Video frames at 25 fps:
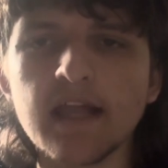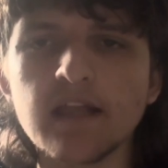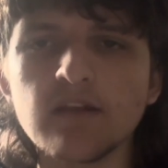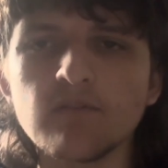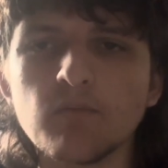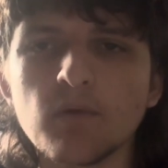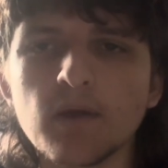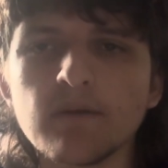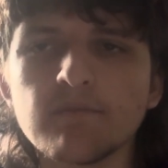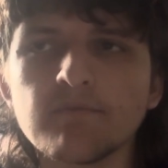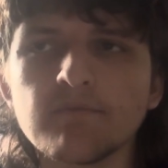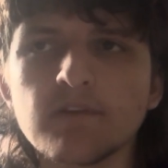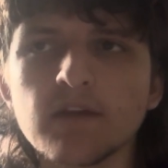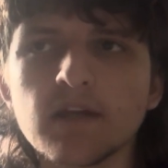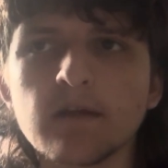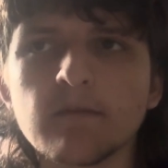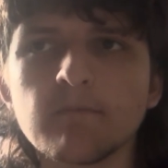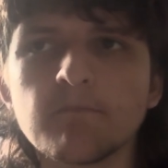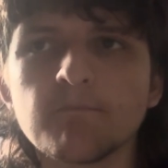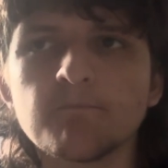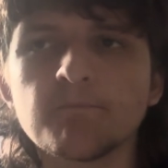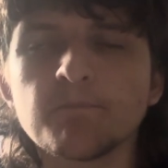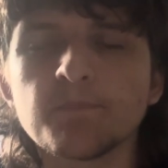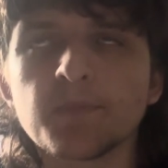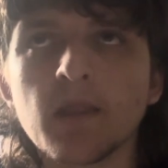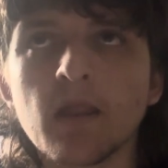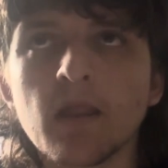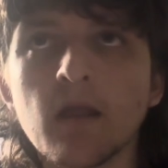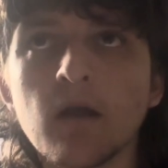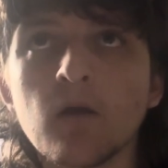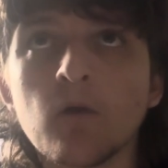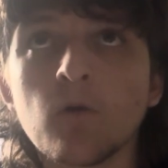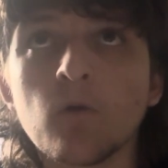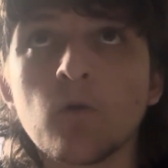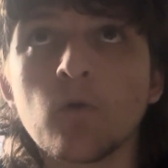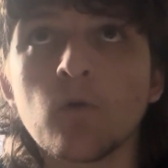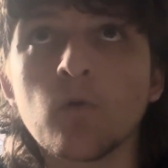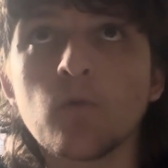with
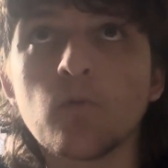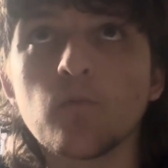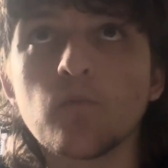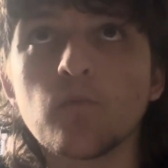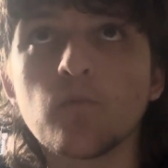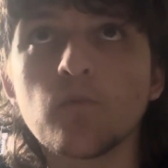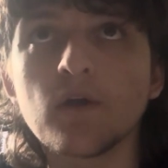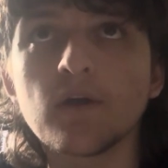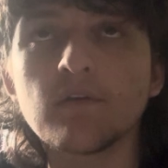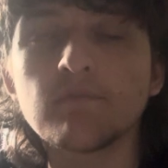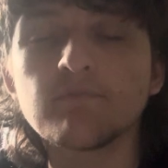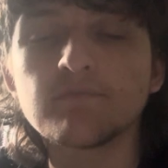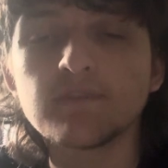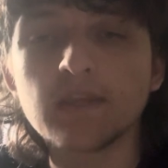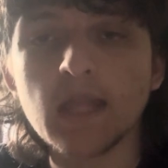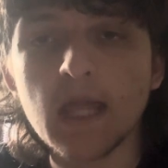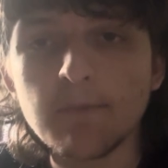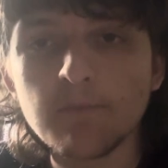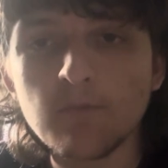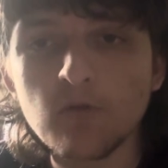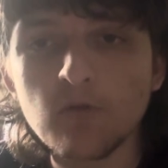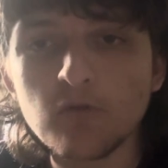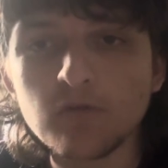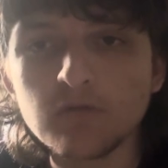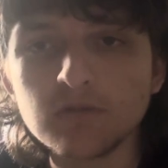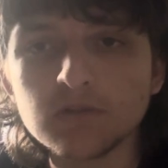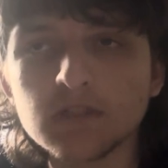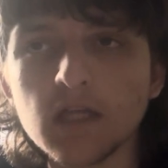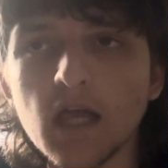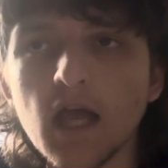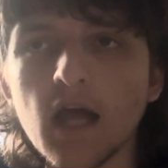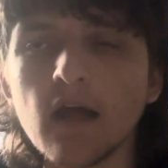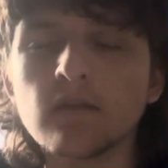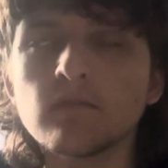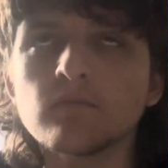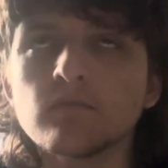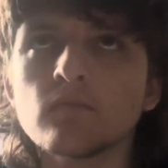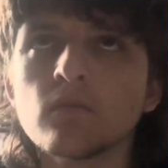Namor,
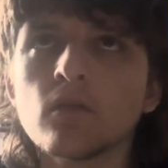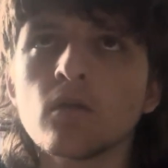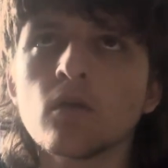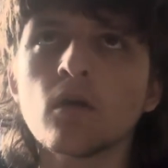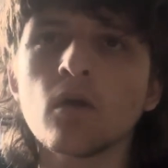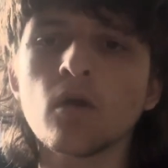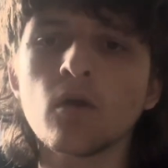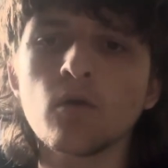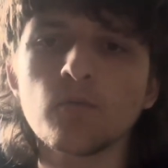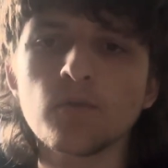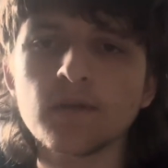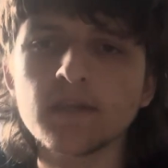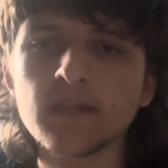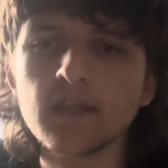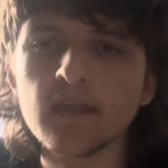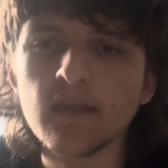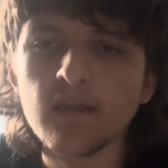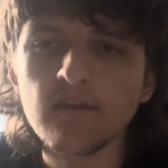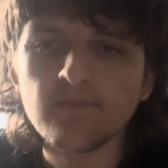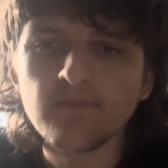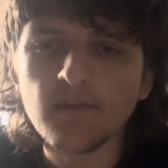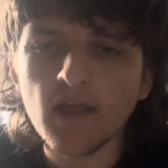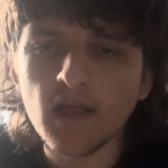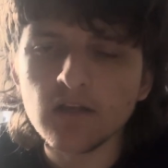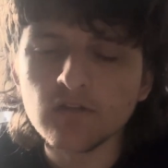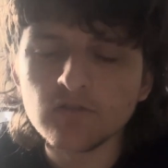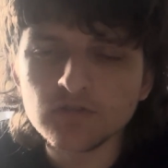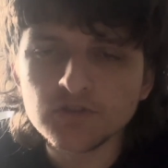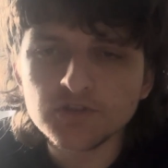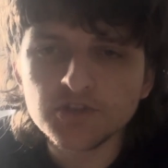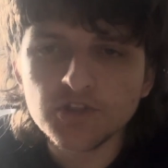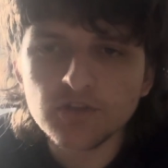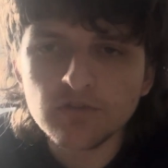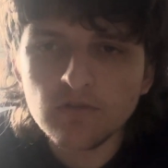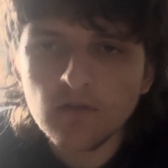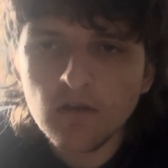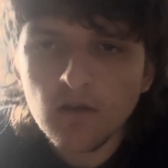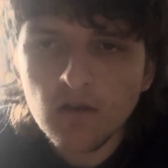and we see Thanos,